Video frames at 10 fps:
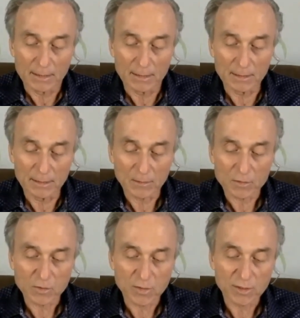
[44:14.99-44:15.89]
and it
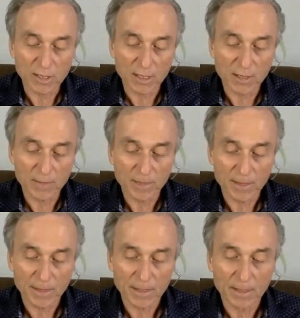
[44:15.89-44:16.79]
was with uh,
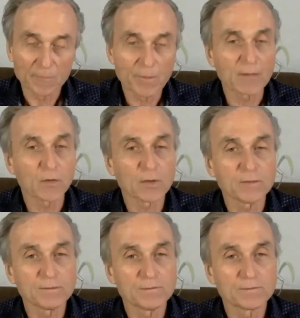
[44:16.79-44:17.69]

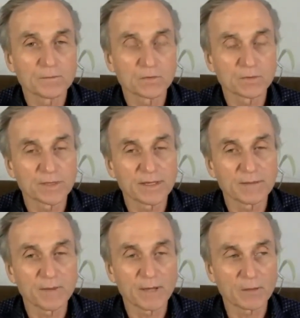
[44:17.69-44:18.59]
Penguin, which
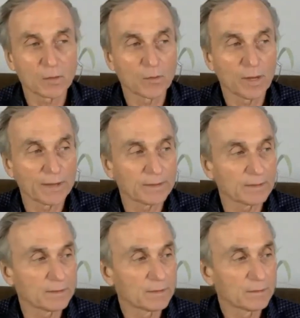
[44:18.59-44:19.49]
became Penguin
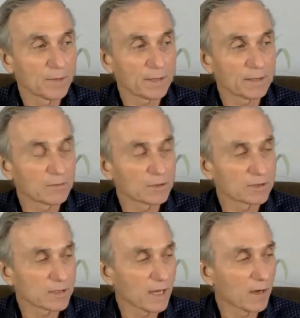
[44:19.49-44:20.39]
Putnam, Putnam, which
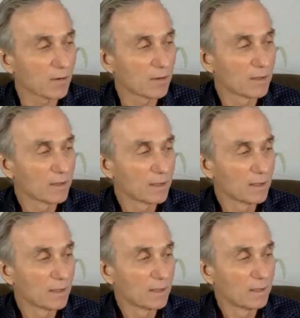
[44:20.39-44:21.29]
is now
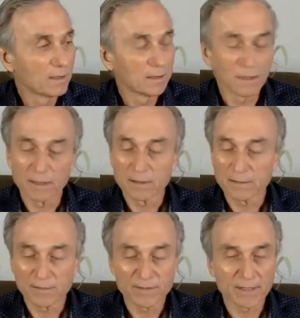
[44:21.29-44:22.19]
oh, I don't know,
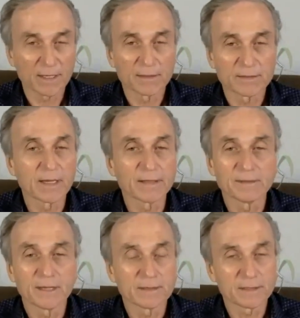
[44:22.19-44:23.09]
they are taking on
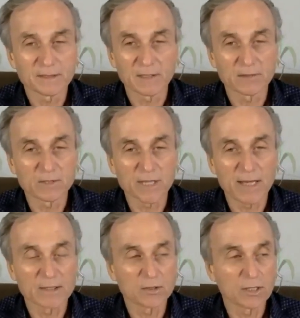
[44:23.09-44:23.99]
Dutton. I think Dutton was
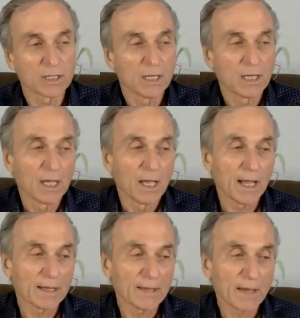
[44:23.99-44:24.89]
added to it.
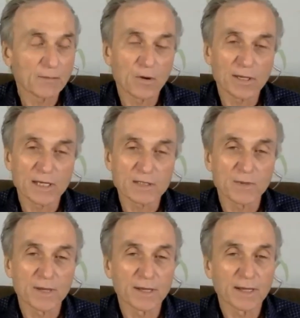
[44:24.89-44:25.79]
And that book has
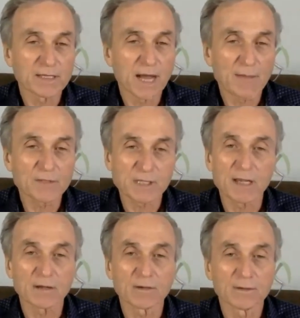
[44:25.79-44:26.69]
been a top
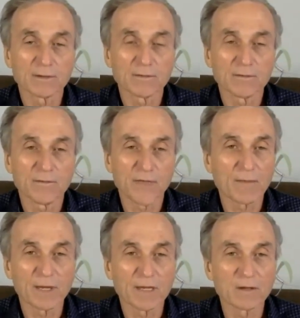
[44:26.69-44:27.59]
seller for
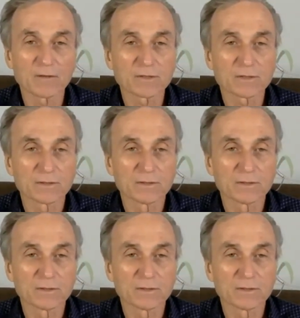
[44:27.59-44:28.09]
that many years.